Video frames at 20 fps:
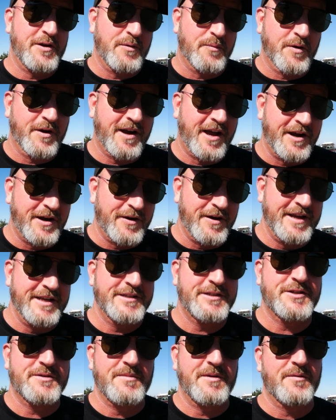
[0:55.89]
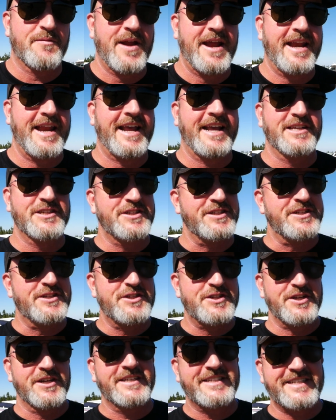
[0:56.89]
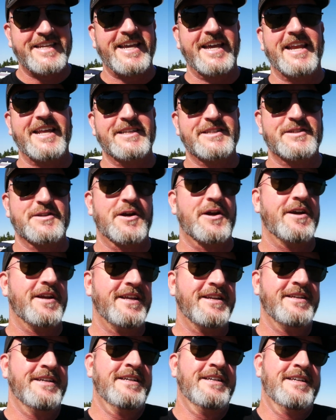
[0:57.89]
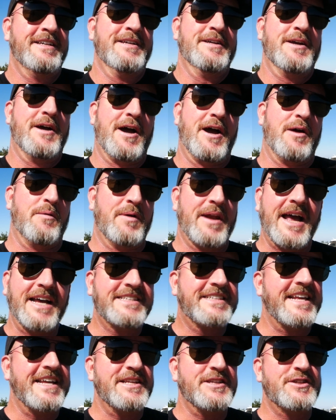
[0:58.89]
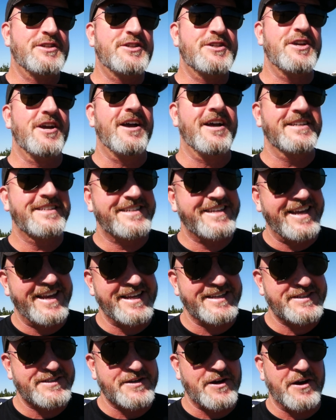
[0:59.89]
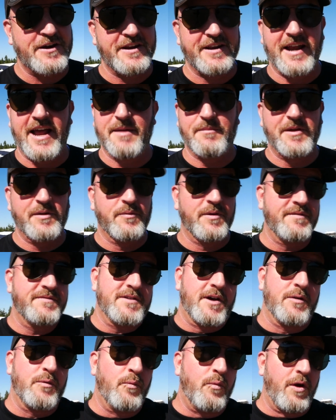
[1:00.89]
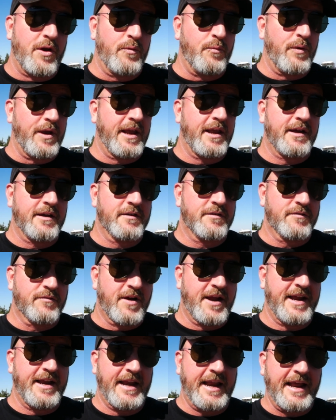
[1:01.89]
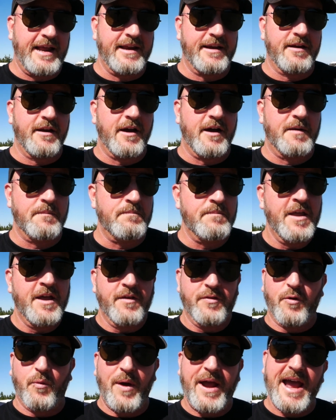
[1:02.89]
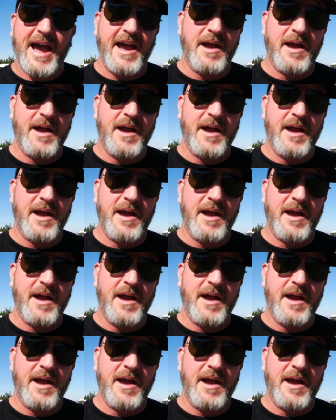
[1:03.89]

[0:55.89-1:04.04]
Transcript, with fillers: to work on her instrument rating, and she's just getting started. Uh, when I say just getting started, I mean we've done one week, right? And um, the way I